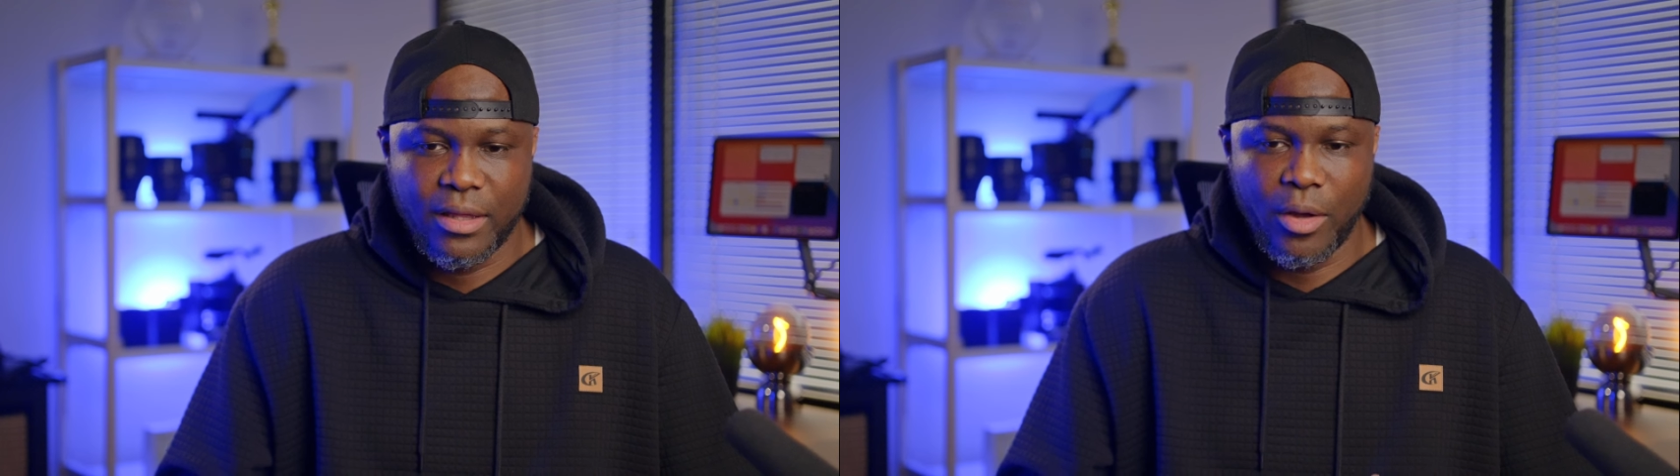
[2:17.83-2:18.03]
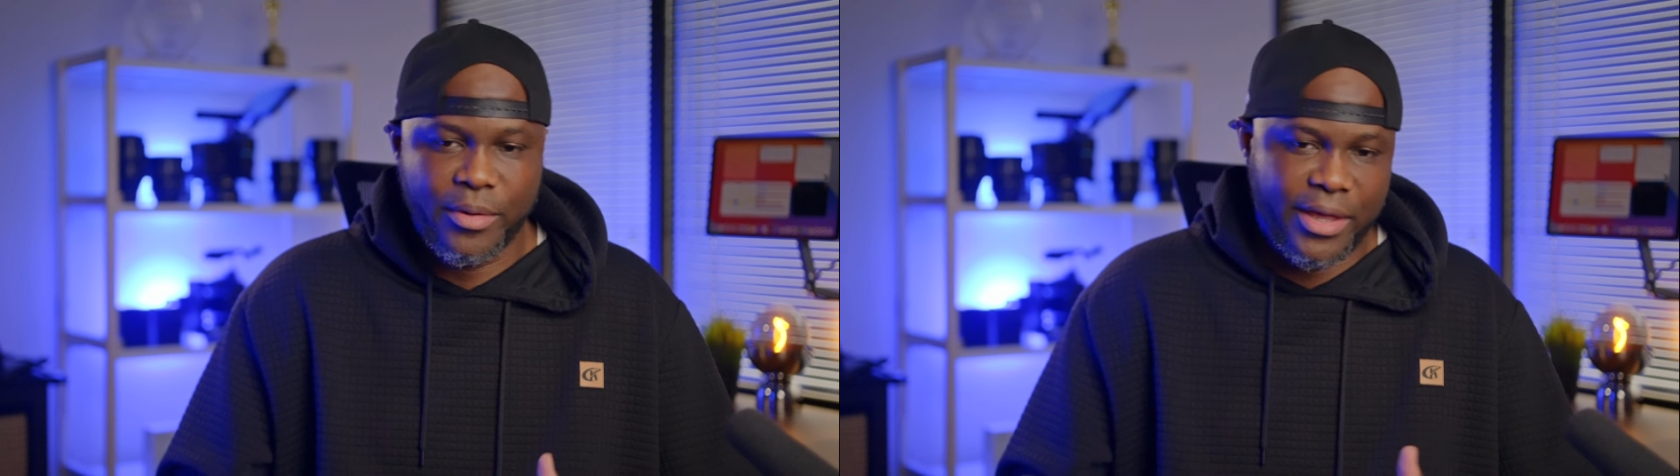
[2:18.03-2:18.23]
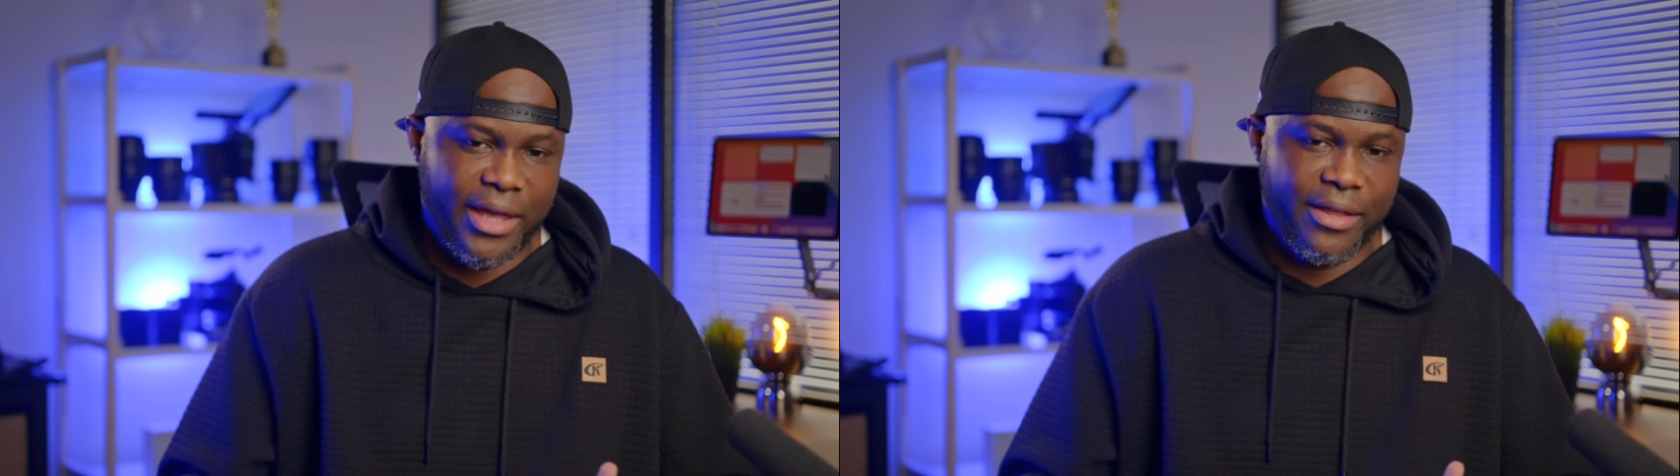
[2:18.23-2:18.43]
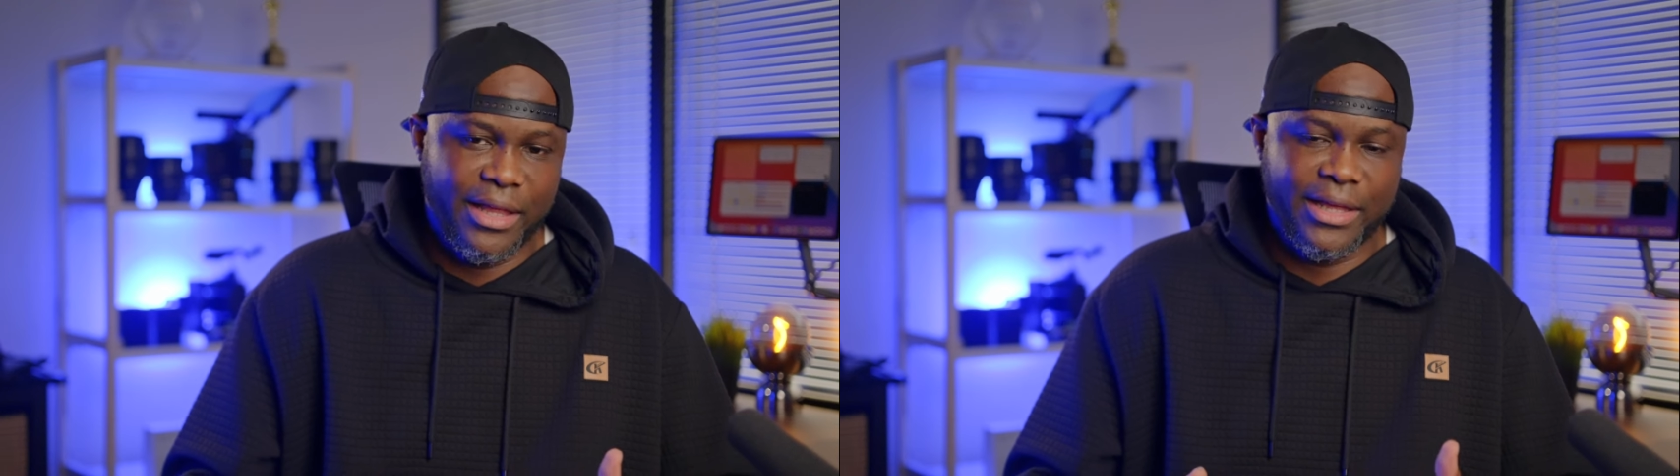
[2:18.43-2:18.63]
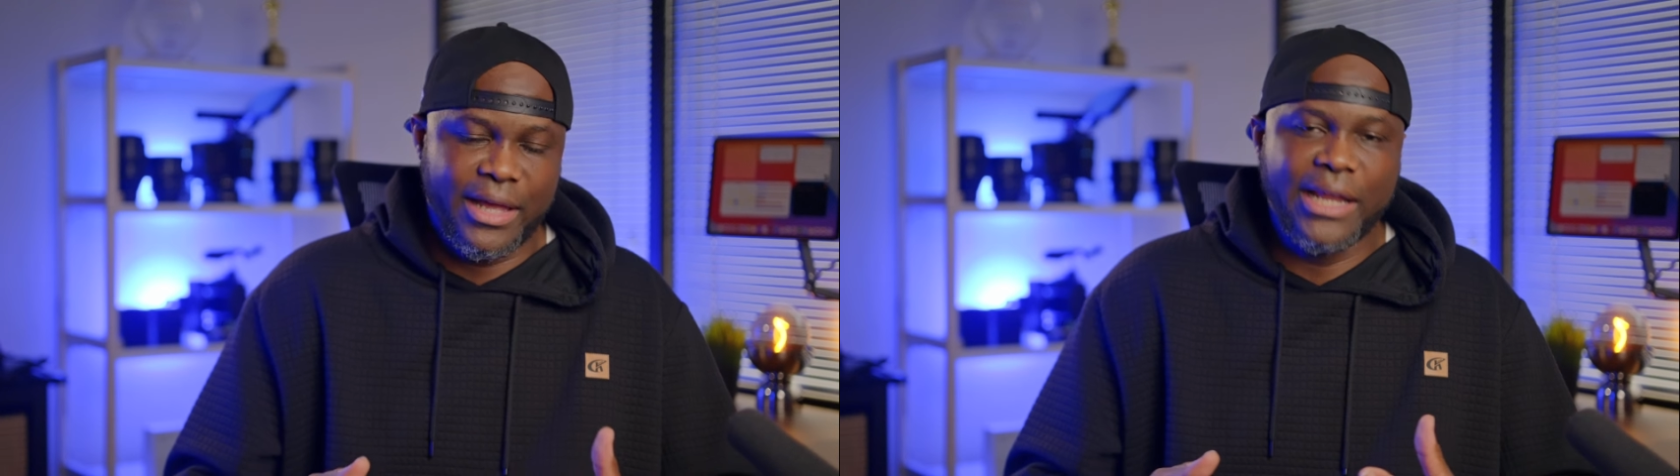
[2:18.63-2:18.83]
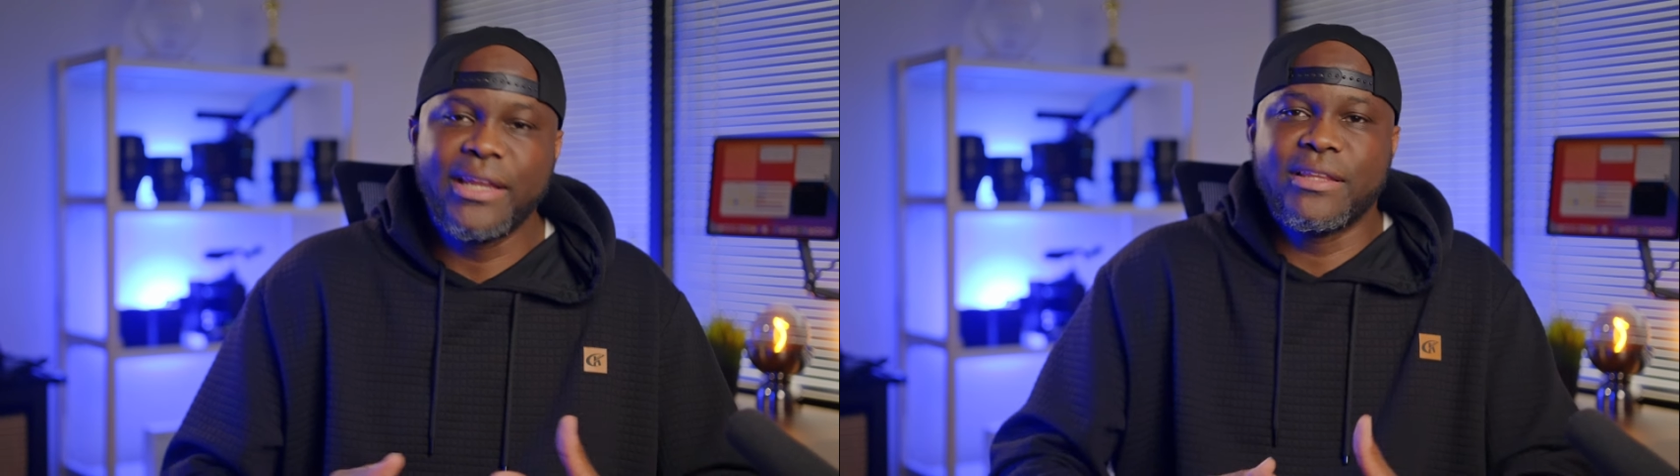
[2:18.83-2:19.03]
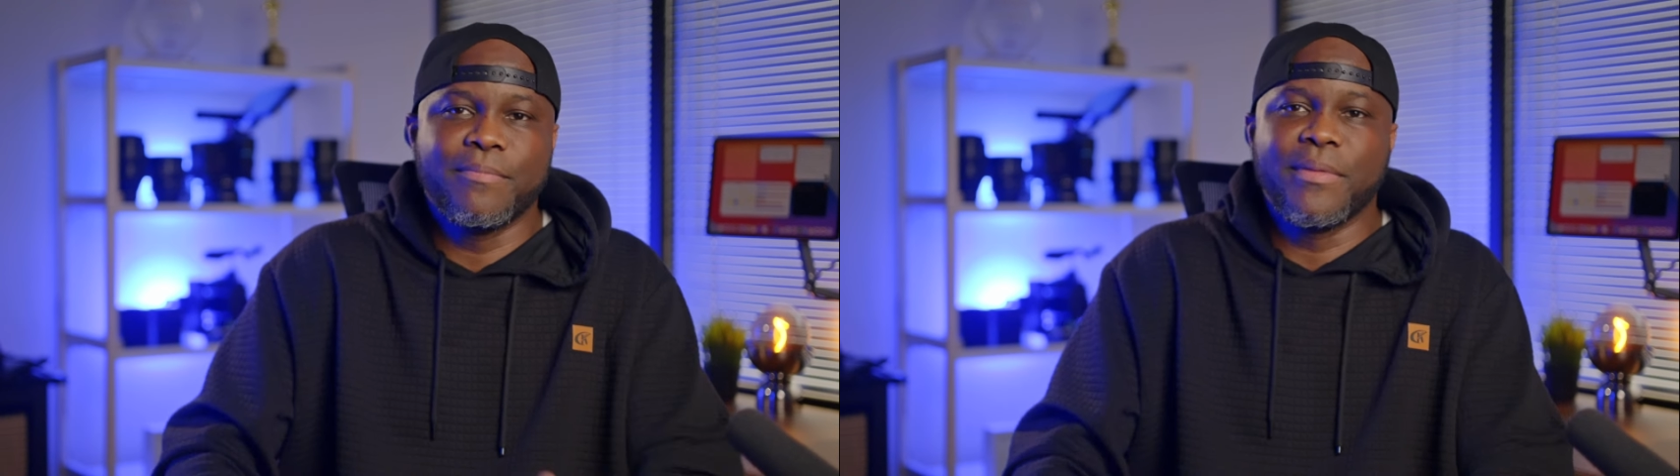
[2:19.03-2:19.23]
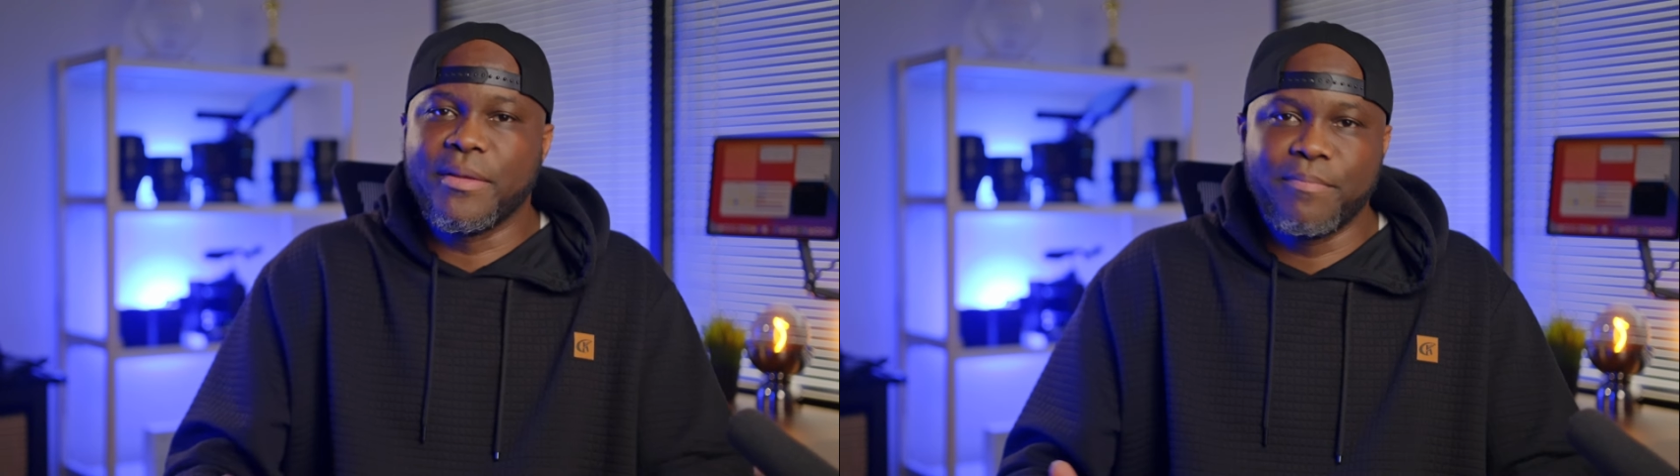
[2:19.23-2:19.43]
okay, like I need to
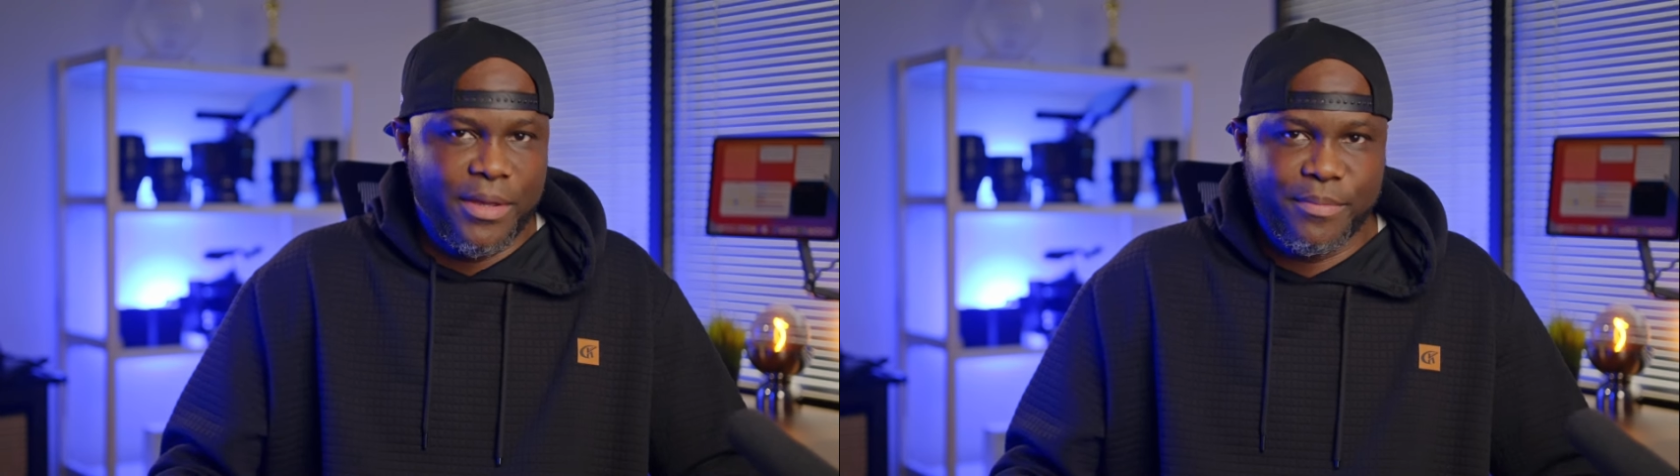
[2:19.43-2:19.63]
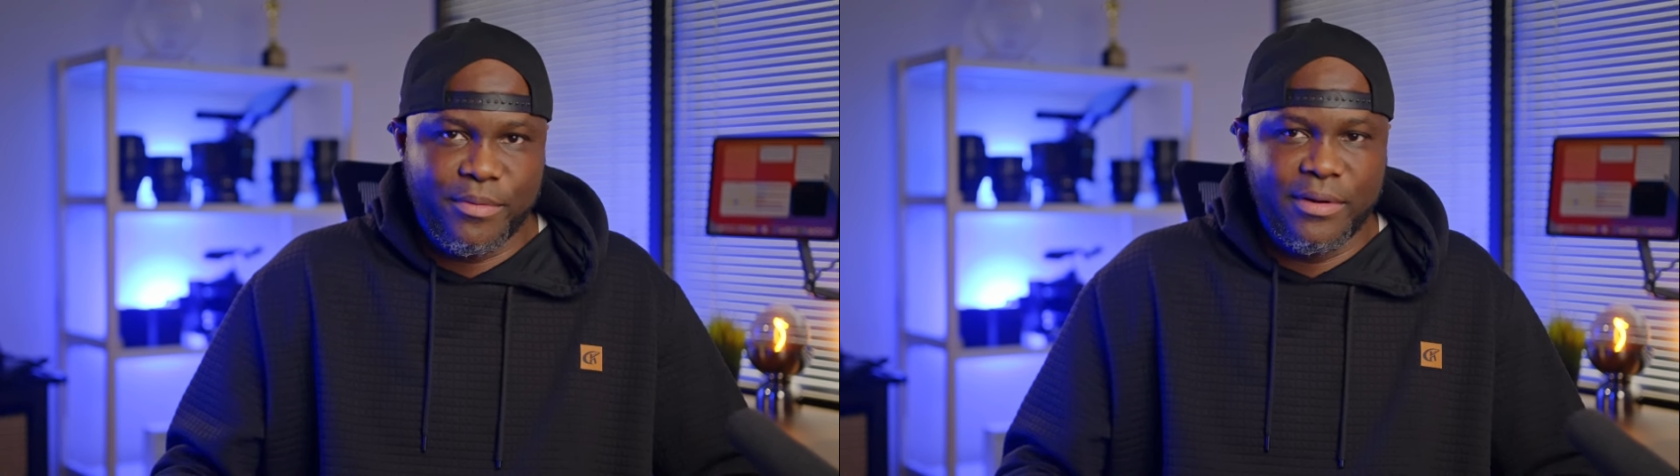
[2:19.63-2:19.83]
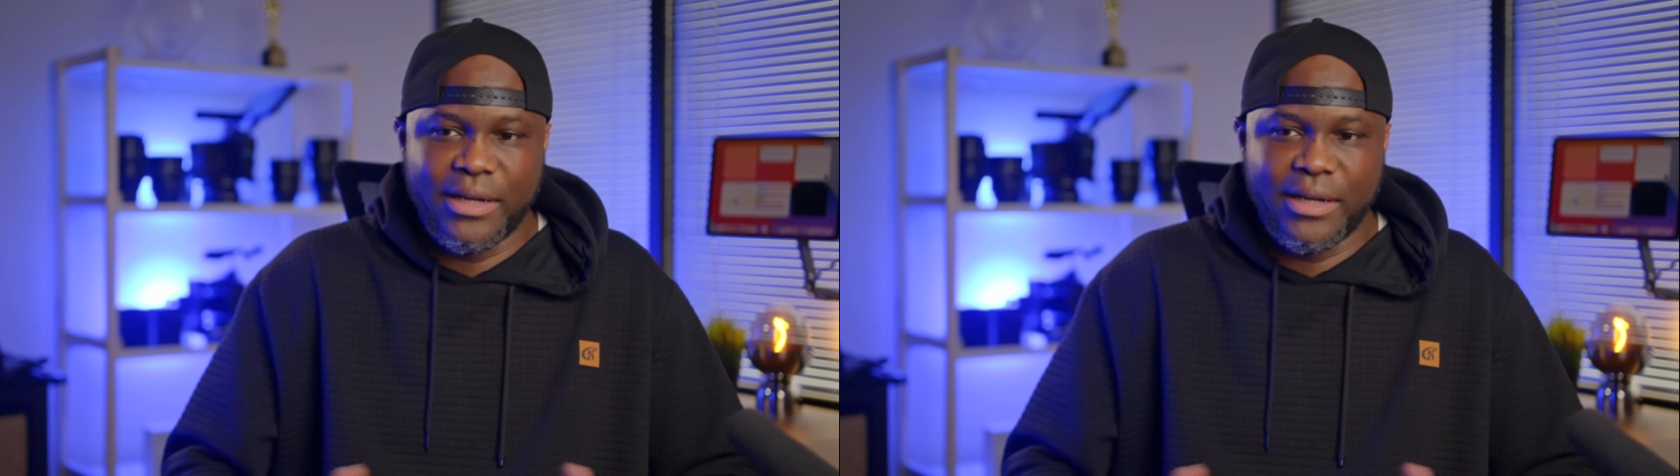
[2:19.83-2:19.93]
meet people,